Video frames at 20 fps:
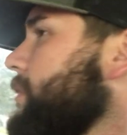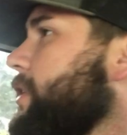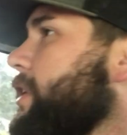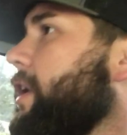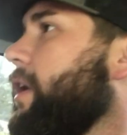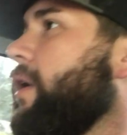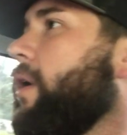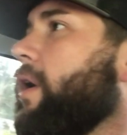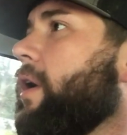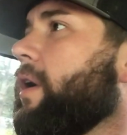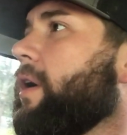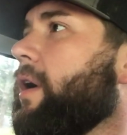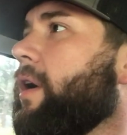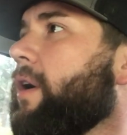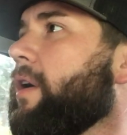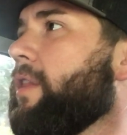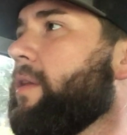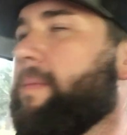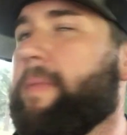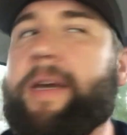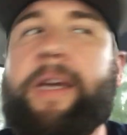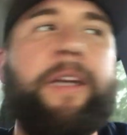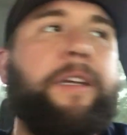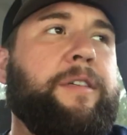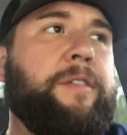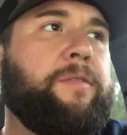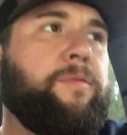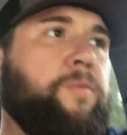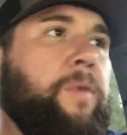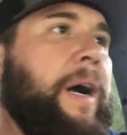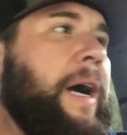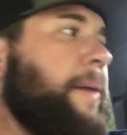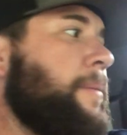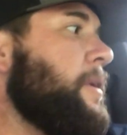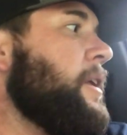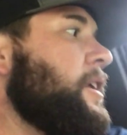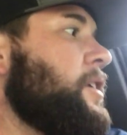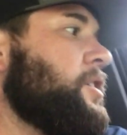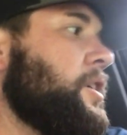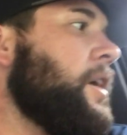you know, are the bees
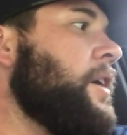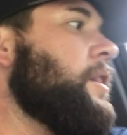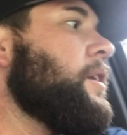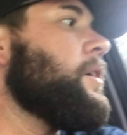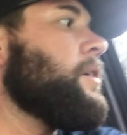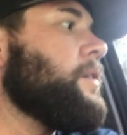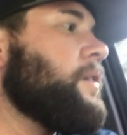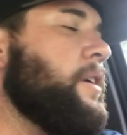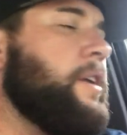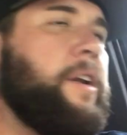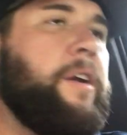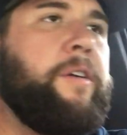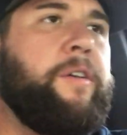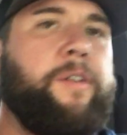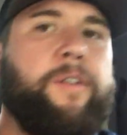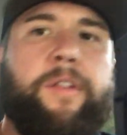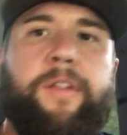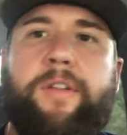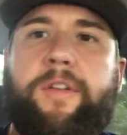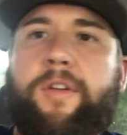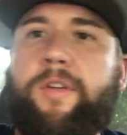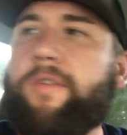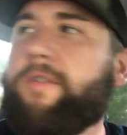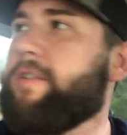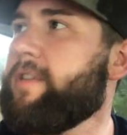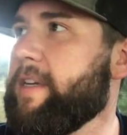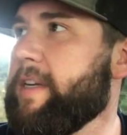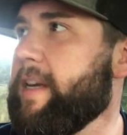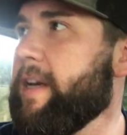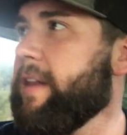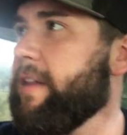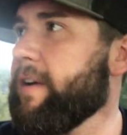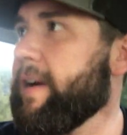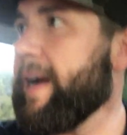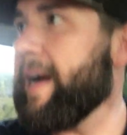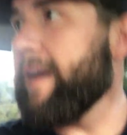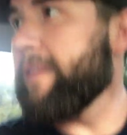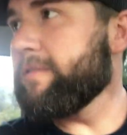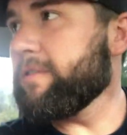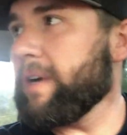robbing each other? You know, do you see other
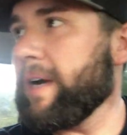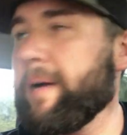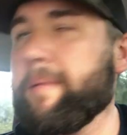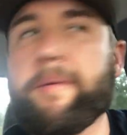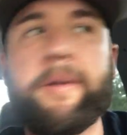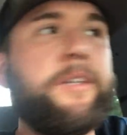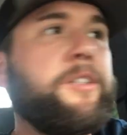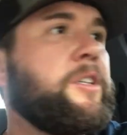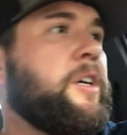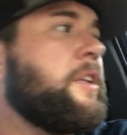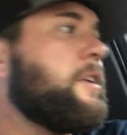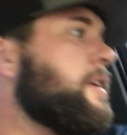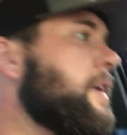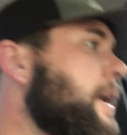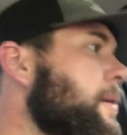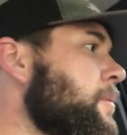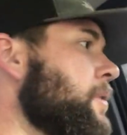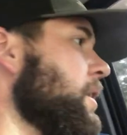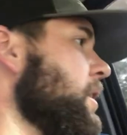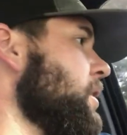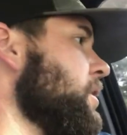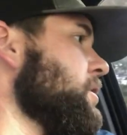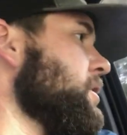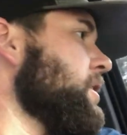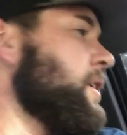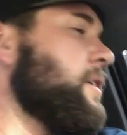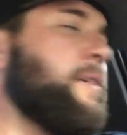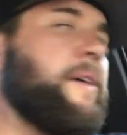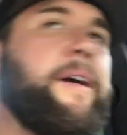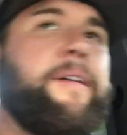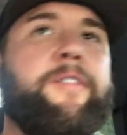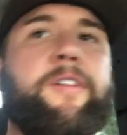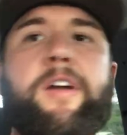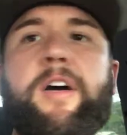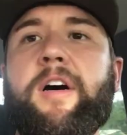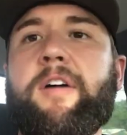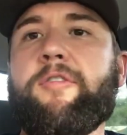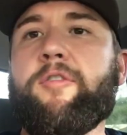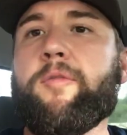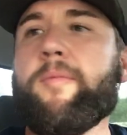hives robbing each other? Not because they don't have
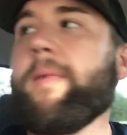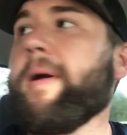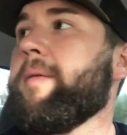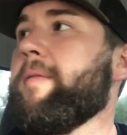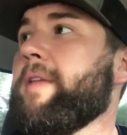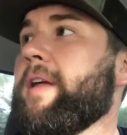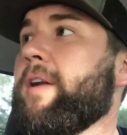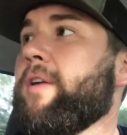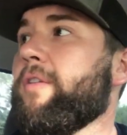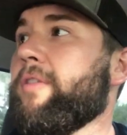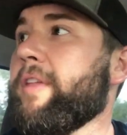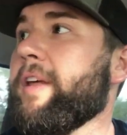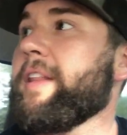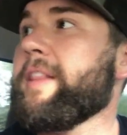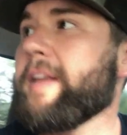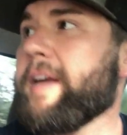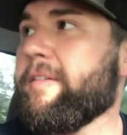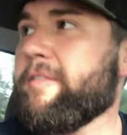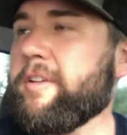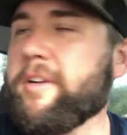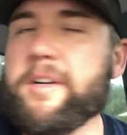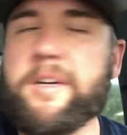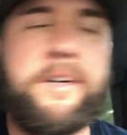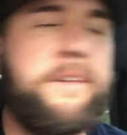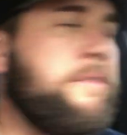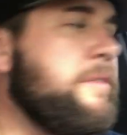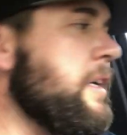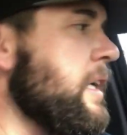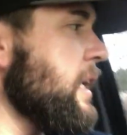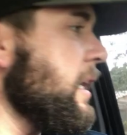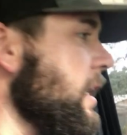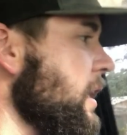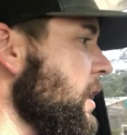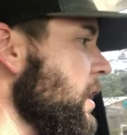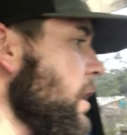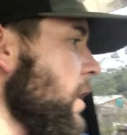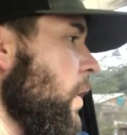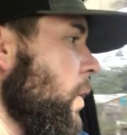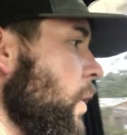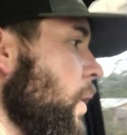enough, or maybe they don't think they have enough,
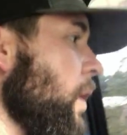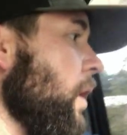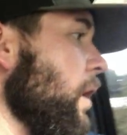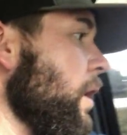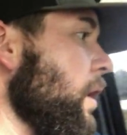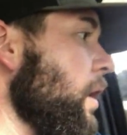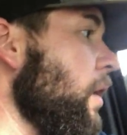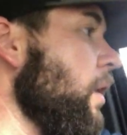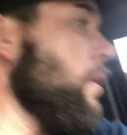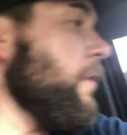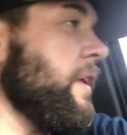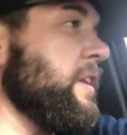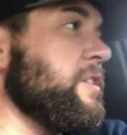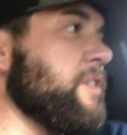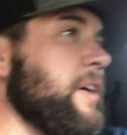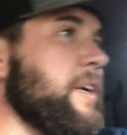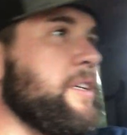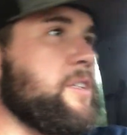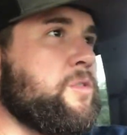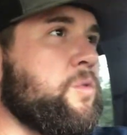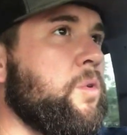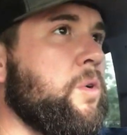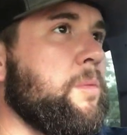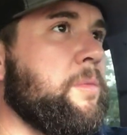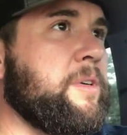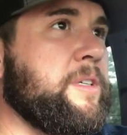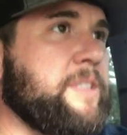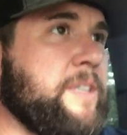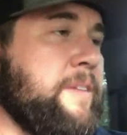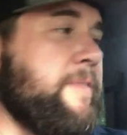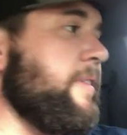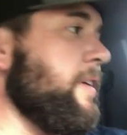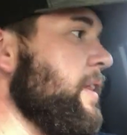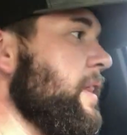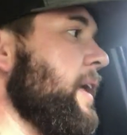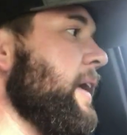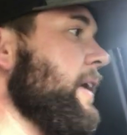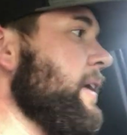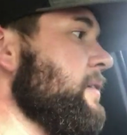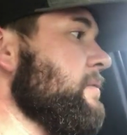or are they trying to swarm because they feel
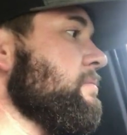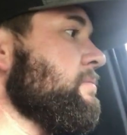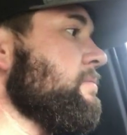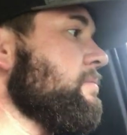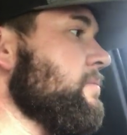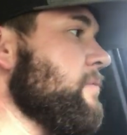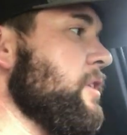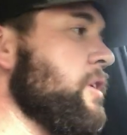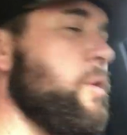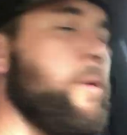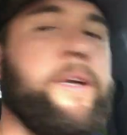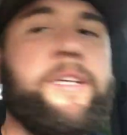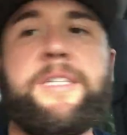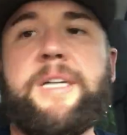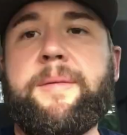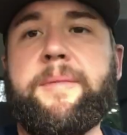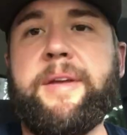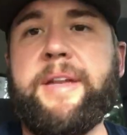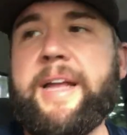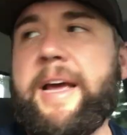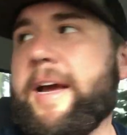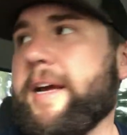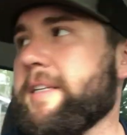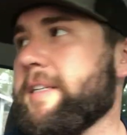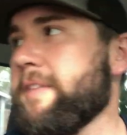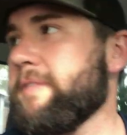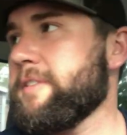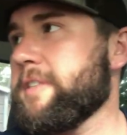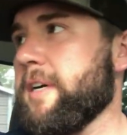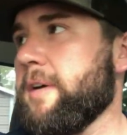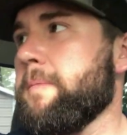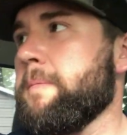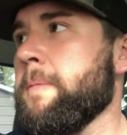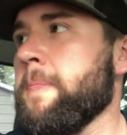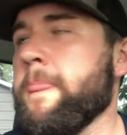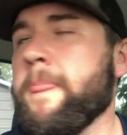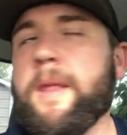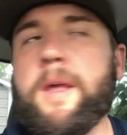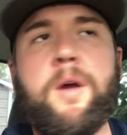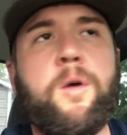like the queen's not being active? So
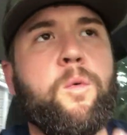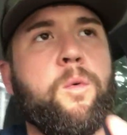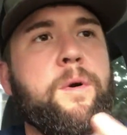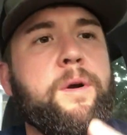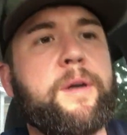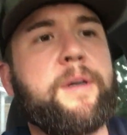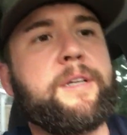we're